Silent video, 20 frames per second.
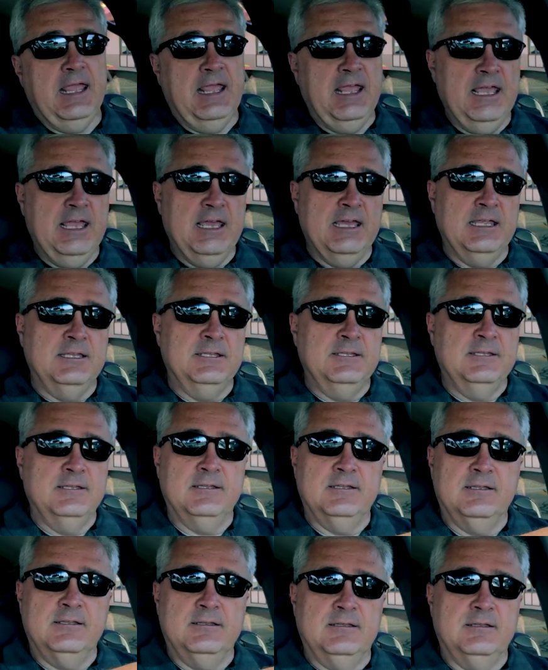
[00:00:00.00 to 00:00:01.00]
and
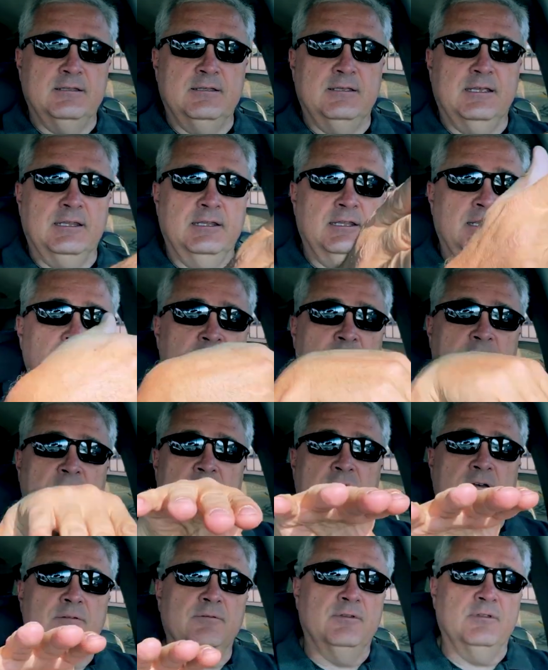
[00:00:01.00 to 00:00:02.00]
and then
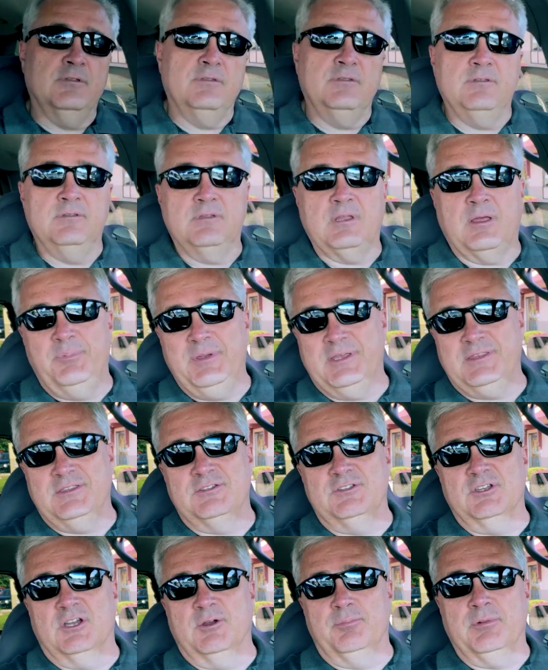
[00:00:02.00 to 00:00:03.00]
uh, I'll pick
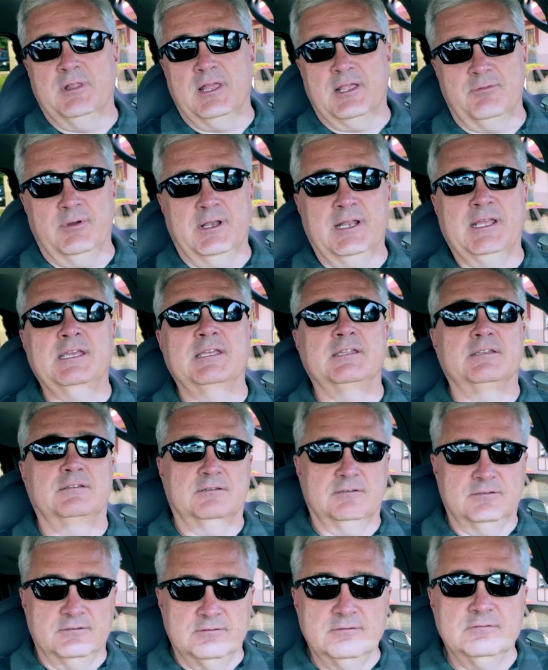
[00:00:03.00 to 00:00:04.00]
this up like when I get
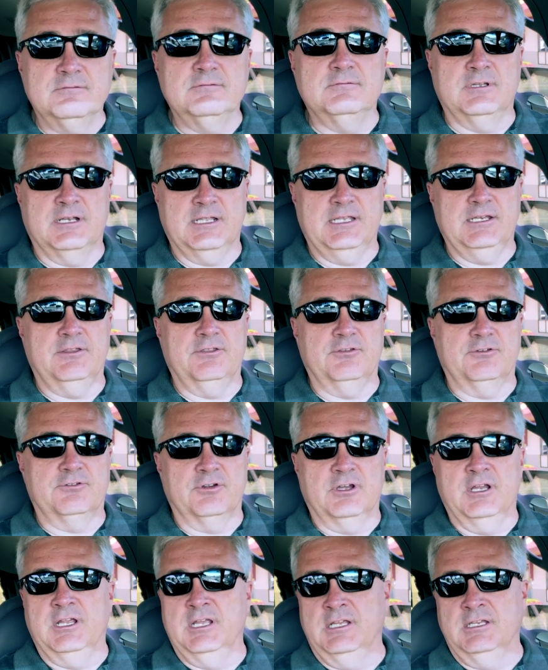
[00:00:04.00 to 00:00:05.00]
when I get to the
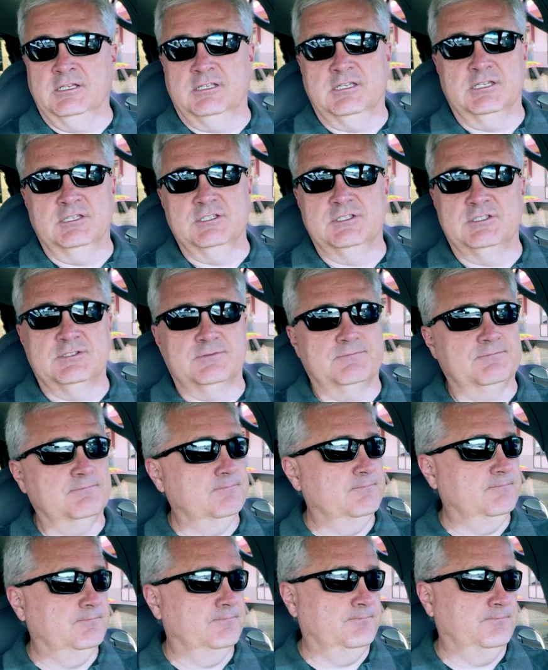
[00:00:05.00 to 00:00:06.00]
train because
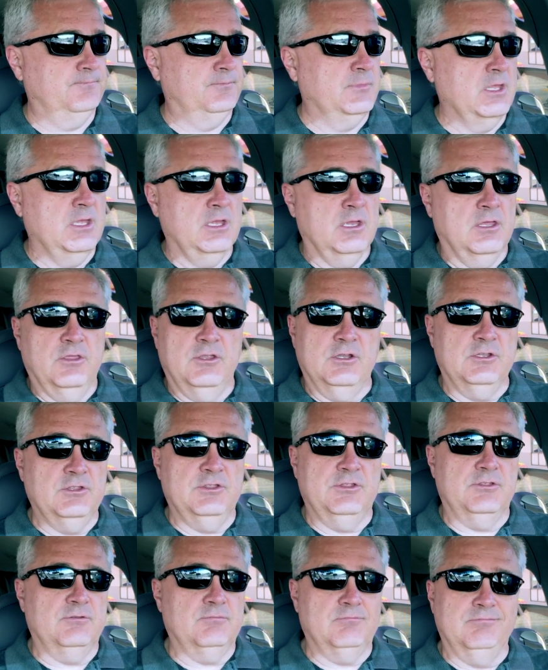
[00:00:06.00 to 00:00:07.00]
there's
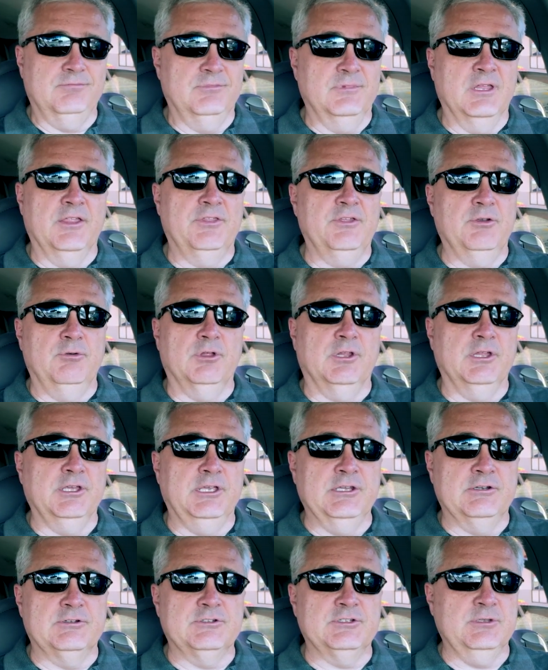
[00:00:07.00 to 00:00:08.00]
nothing
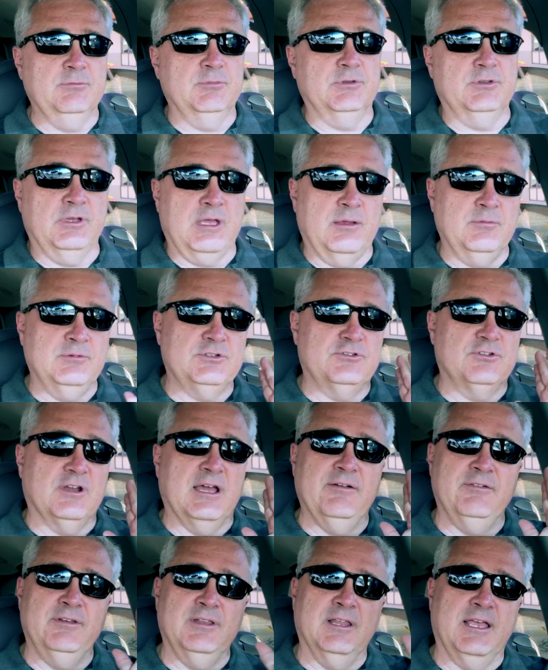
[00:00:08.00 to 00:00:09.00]
really interesting between. I'm just
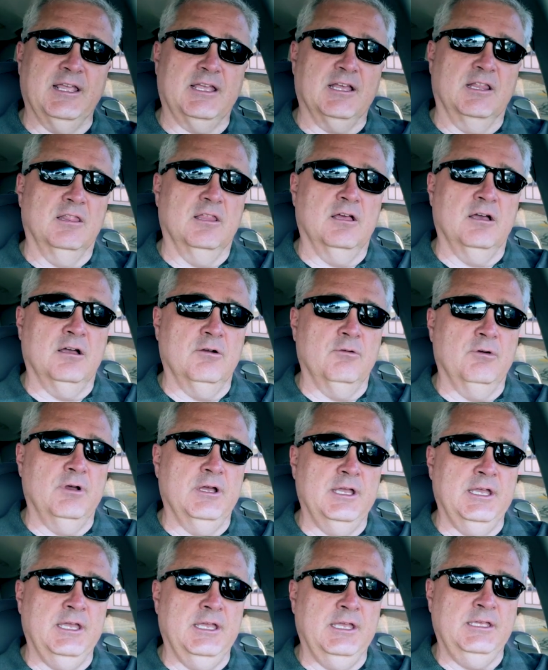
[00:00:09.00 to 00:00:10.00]
driving like a long
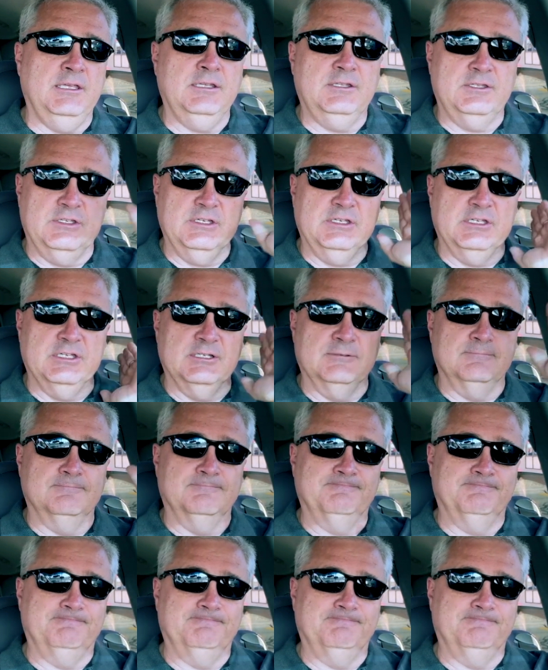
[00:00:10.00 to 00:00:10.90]
way to